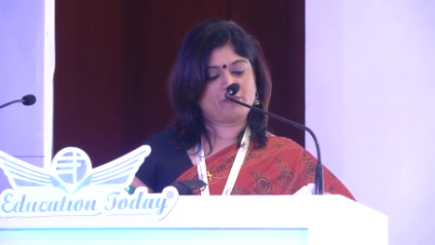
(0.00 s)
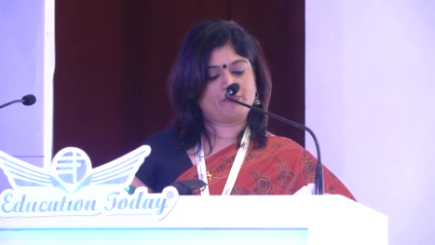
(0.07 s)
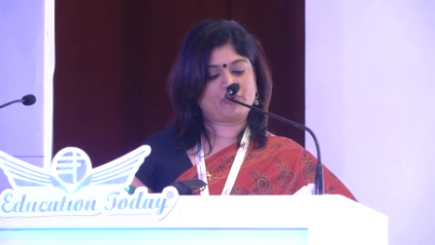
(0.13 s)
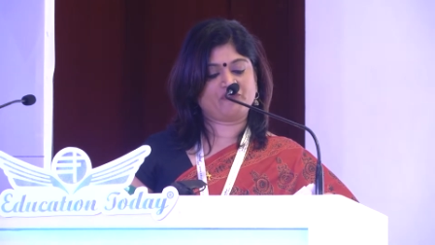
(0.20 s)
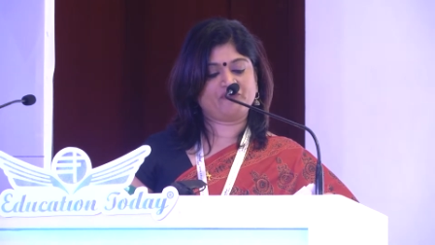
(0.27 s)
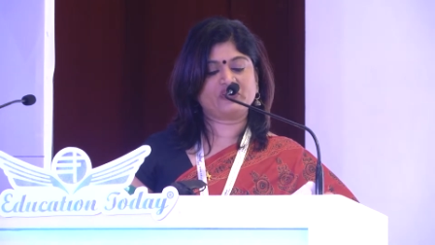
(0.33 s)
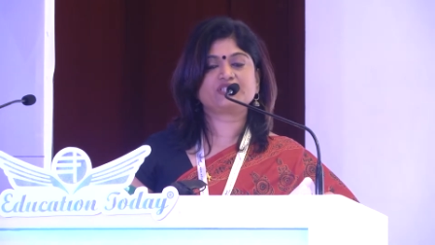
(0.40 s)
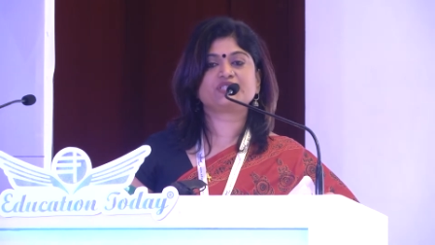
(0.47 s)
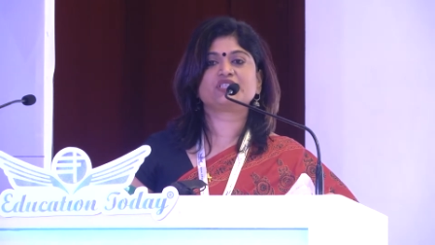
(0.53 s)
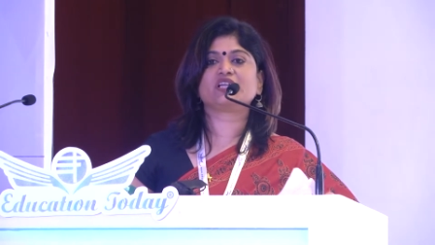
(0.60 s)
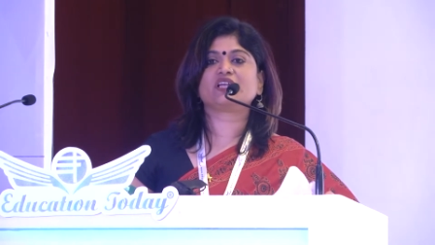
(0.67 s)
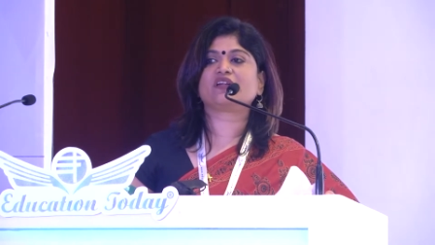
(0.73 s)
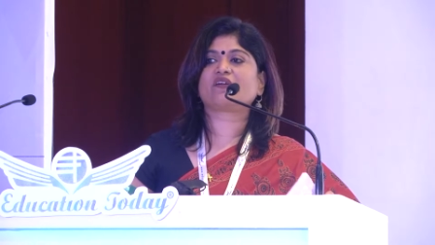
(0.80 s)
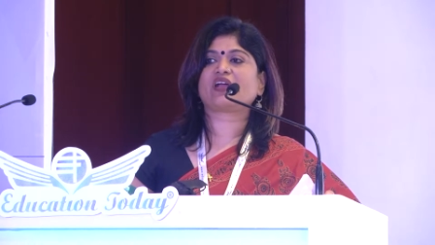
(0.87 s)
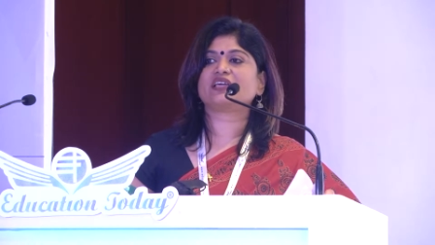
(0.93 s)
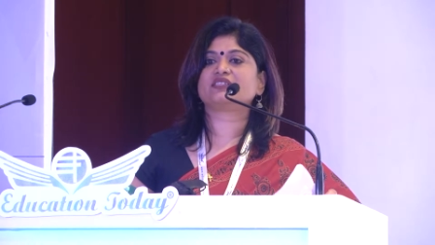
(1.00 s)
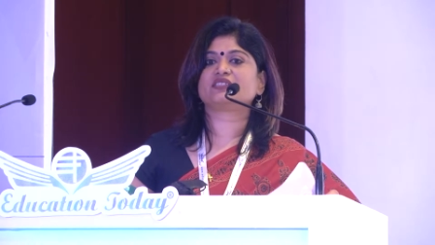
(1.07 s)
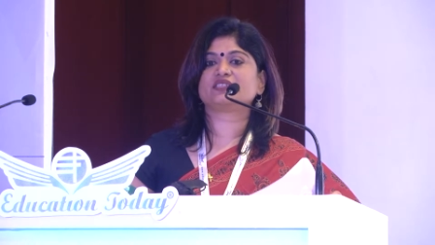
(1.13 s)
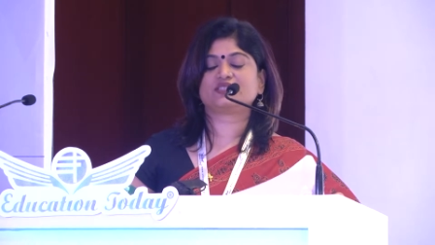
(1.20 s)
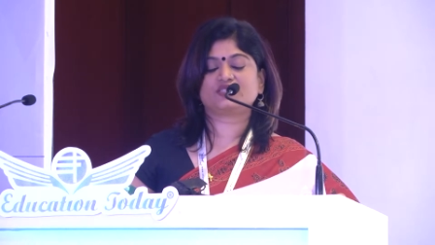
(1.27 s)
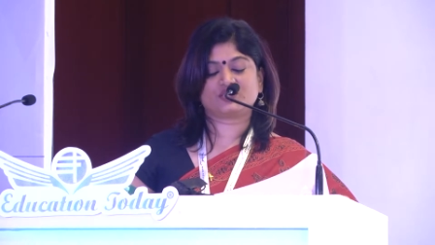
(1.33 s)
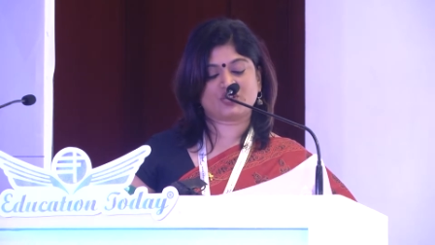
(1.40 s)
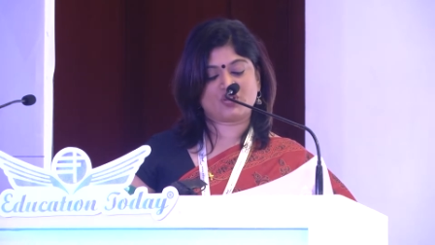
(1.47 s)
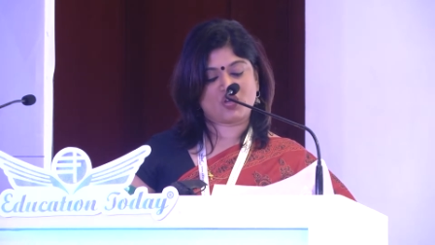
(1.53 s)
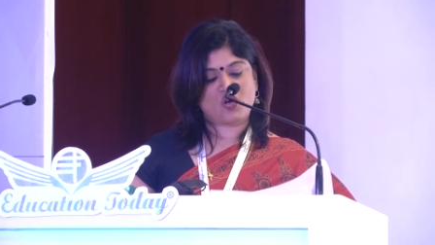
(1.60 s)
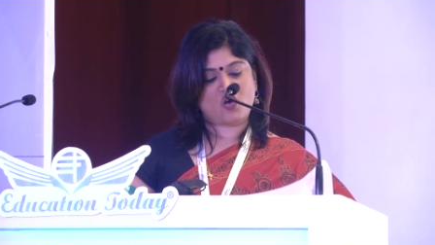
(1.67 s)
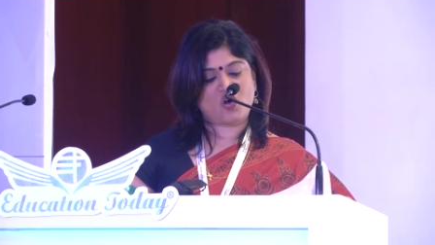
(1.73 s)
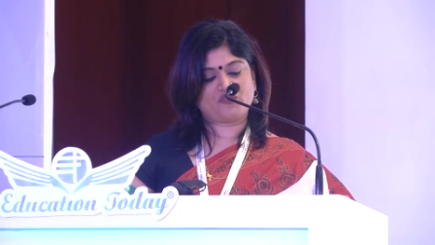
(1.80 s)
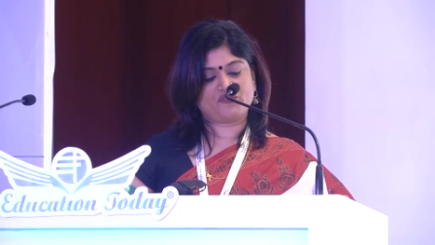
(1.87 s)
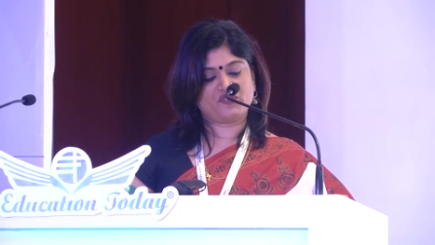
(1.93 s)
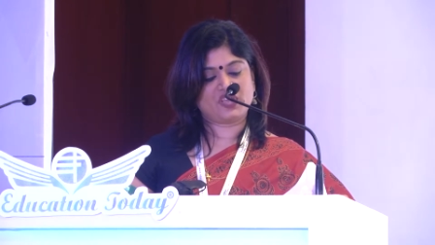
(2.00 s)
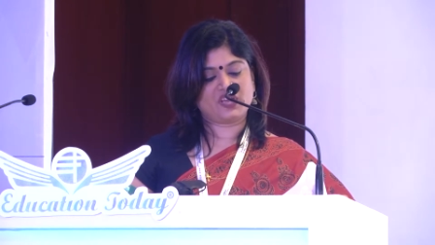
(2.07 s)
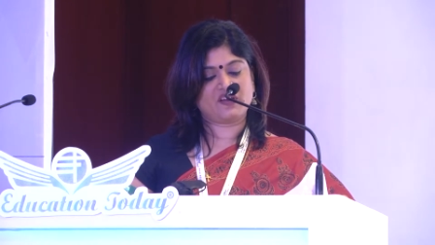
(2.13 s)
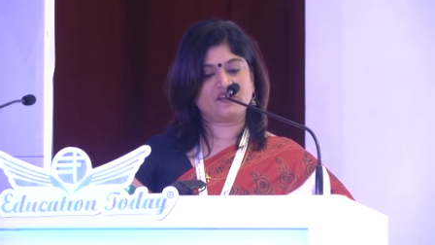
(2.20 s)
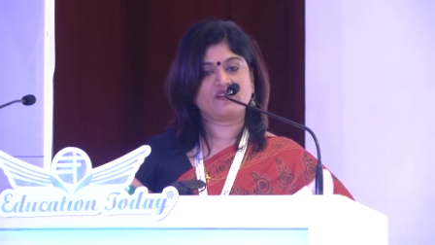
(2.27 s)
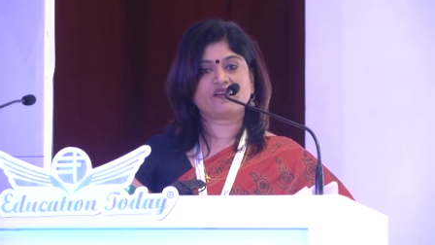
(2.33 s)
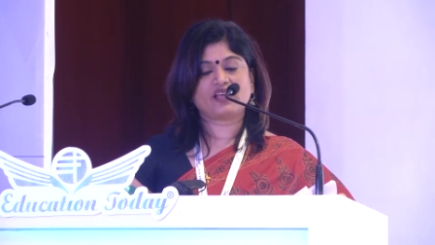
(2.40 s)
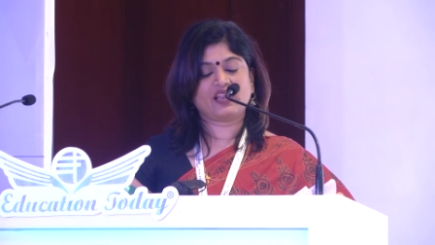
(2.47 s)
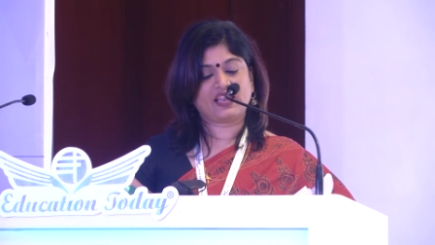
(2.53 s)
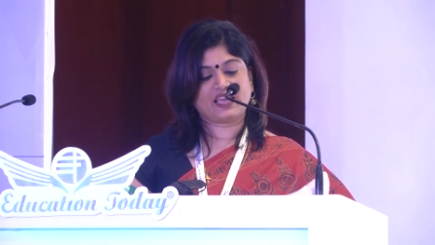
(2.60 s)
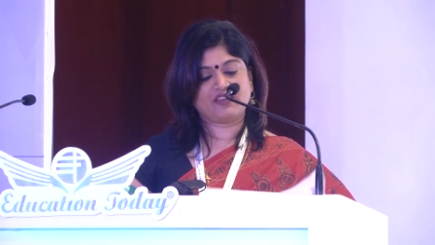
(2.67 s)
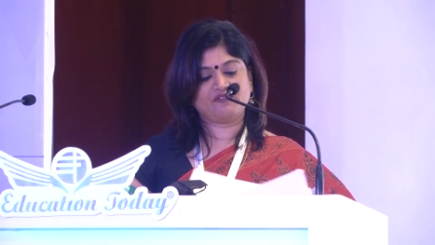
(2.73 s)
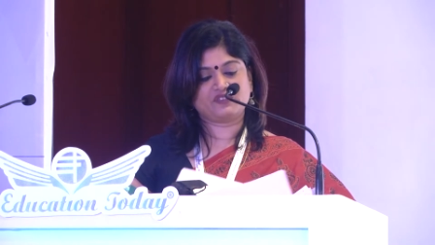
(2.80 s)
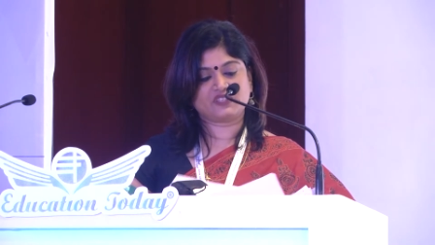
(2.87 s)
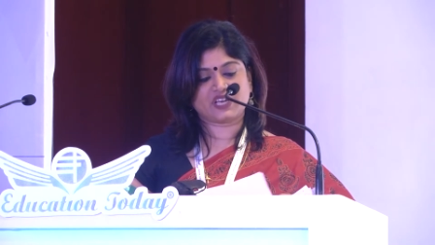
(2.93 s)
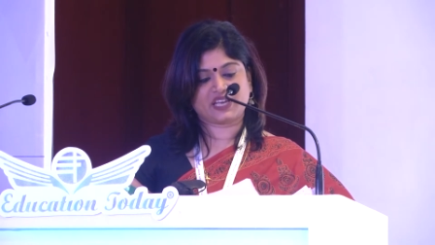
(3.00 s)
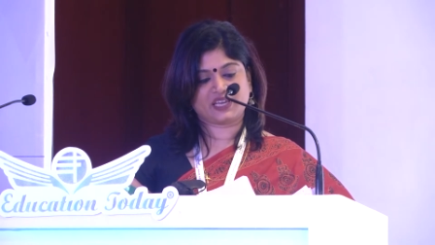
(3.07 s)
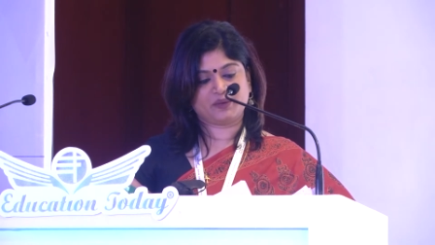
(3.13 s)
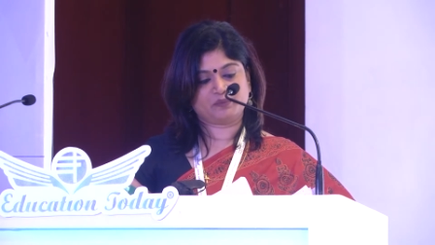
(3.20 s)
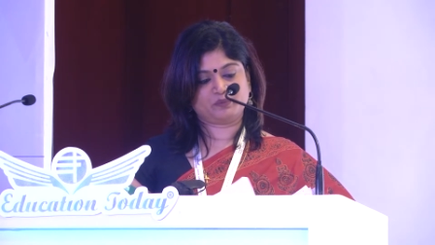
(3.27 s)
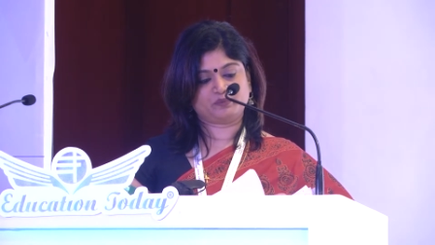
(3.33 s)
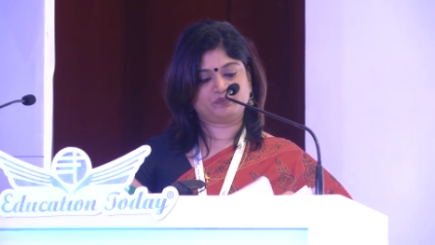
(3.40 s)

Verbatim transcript: professional crisis of their lifetime.